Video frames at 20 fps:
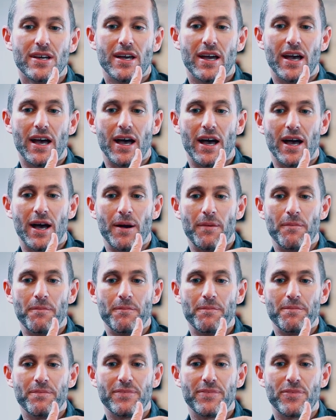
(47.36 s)

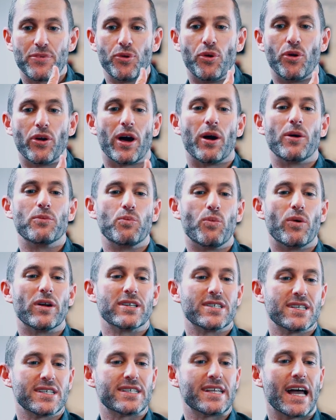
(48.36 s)
thought I
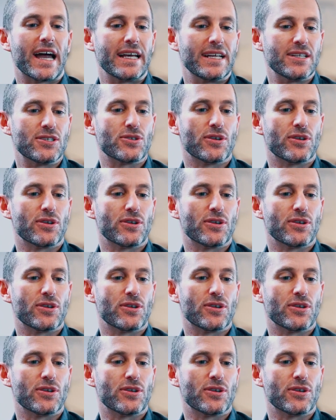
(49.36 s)
wanted to stay in